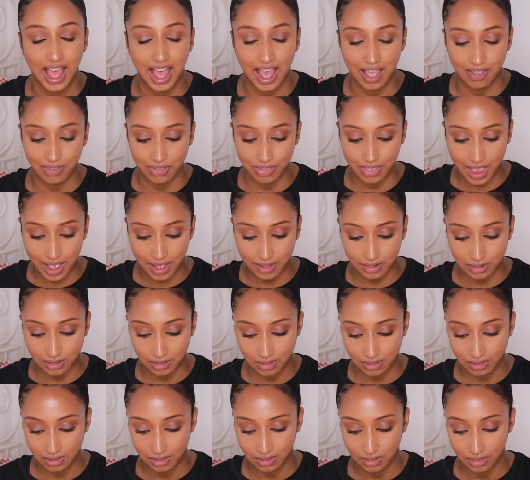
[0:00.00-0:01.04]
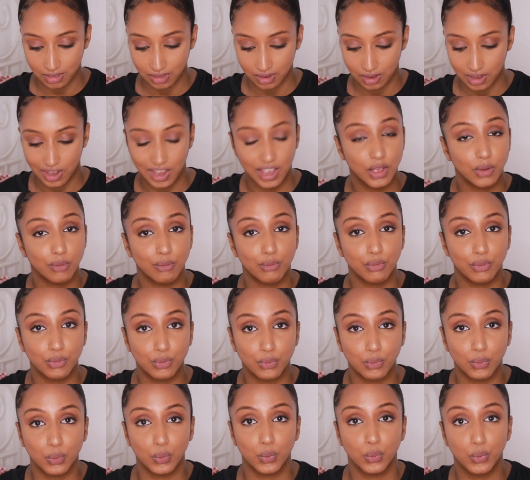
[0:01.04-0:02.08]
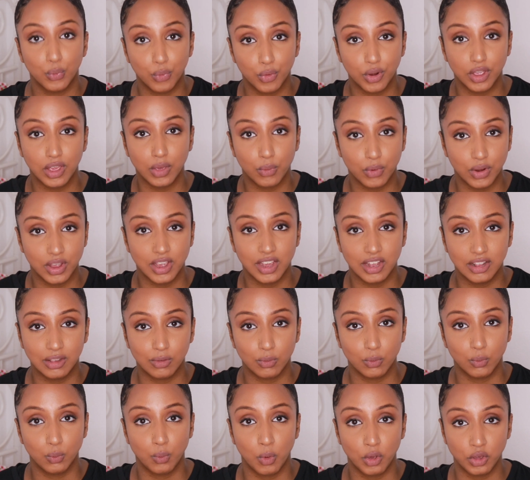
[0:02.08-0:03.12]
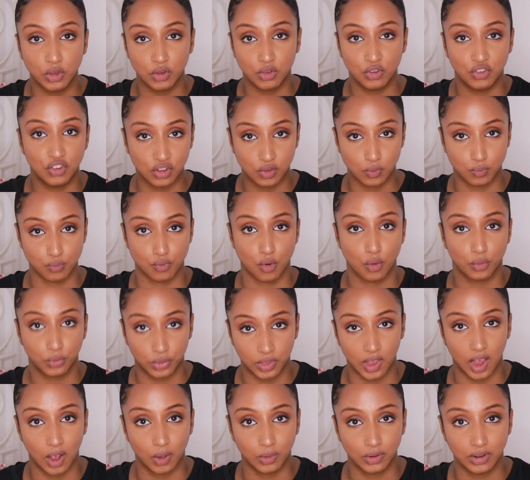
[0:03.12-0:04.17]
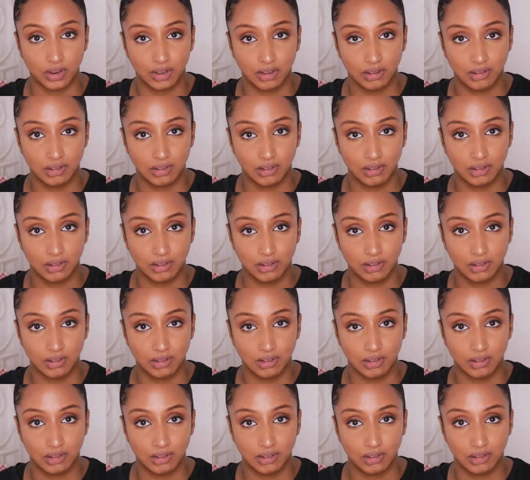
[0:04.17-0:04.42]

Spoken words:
And then reread what you just wrote down.